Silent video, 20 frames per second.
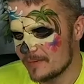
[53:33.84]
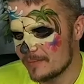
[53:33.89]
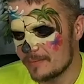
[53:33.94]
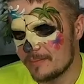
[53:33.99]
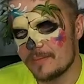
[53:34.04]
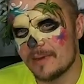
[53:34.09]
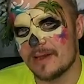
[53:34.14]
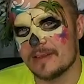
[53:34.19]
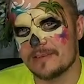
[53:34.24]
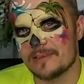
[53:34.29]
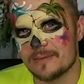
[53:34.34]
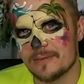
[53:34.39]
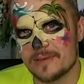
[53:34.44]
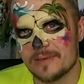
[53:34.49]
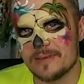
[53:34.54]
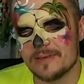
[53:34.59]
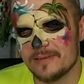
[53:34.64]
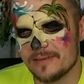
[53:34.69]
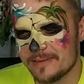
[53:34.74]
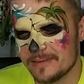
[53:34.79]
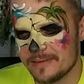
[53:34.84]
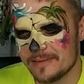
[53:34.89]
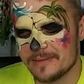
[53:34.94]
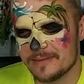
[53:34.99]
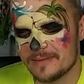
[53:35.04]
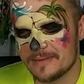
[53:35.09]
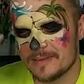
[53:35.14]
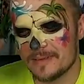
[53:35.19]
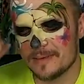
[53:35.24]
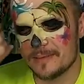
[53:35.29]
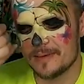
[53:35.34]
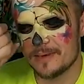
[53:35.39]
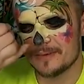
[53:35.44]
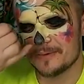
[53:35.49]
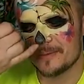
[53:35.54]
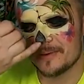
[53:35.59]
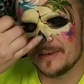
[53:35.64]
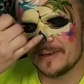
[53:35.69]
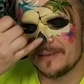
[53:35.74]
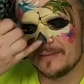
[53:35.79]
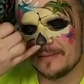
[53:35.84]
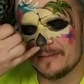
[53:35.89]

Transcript: Possibly. I might as well.